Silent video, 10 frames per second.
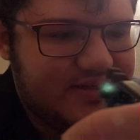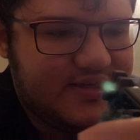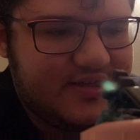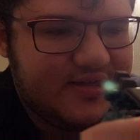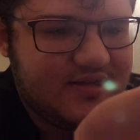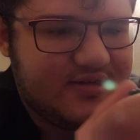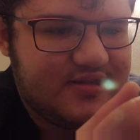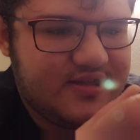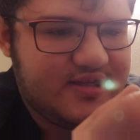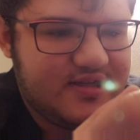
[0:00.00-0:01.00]
And
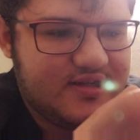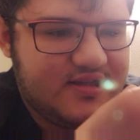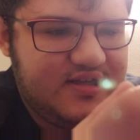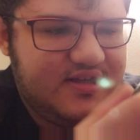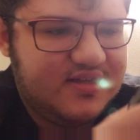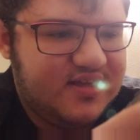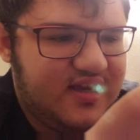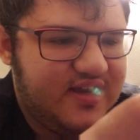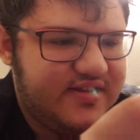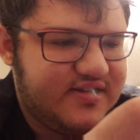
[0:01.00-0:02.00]
then these
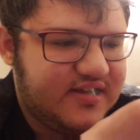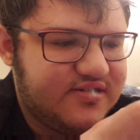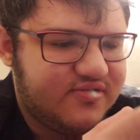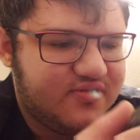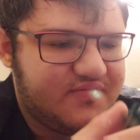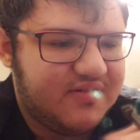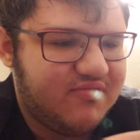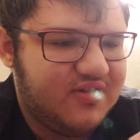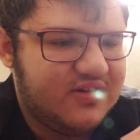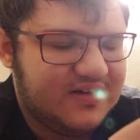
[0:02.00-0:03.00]
guys, I don't know if they
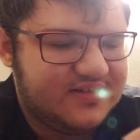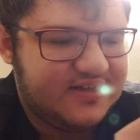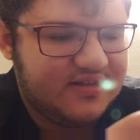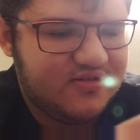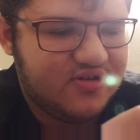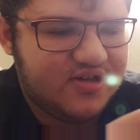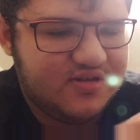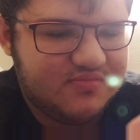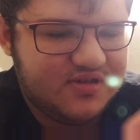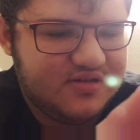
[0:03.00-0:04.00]
really lock together or not,
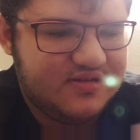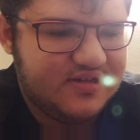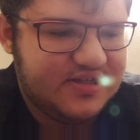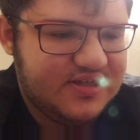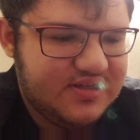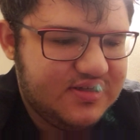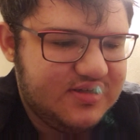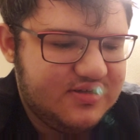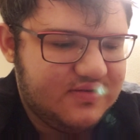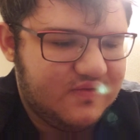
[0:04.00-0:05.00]
but who
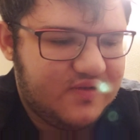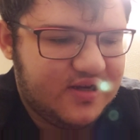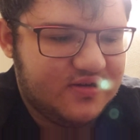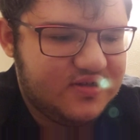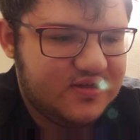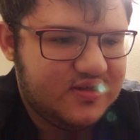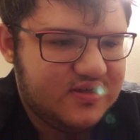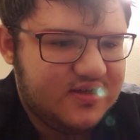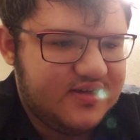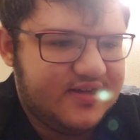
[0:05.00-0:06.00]
cares.
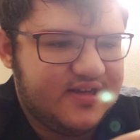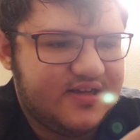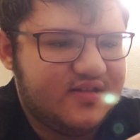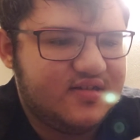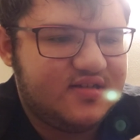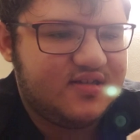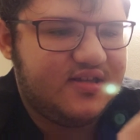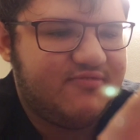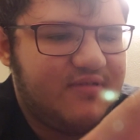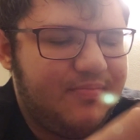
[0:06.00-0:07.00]
And this is
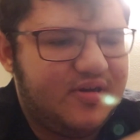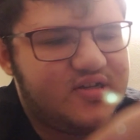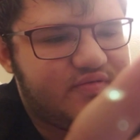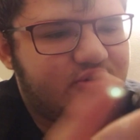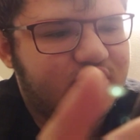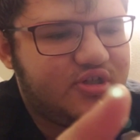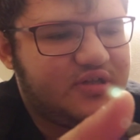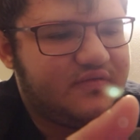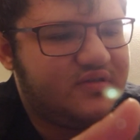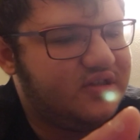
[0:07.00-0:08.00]
the weaponized version
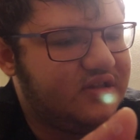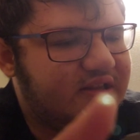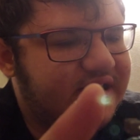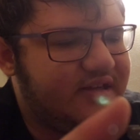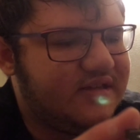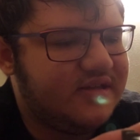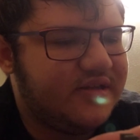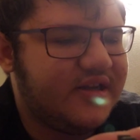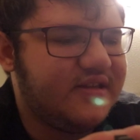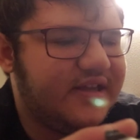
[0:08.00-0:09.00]
of the
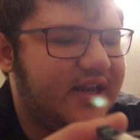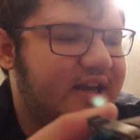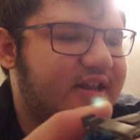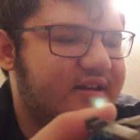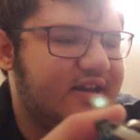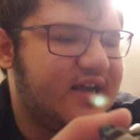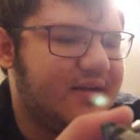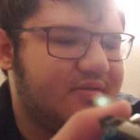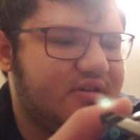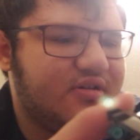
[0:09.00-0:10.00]
not late, he didn't die,
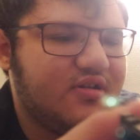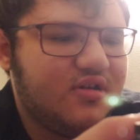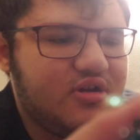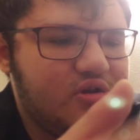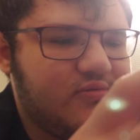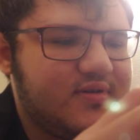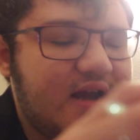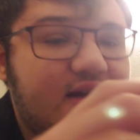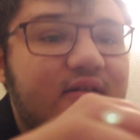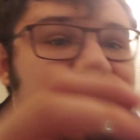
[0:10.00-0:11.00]
but retired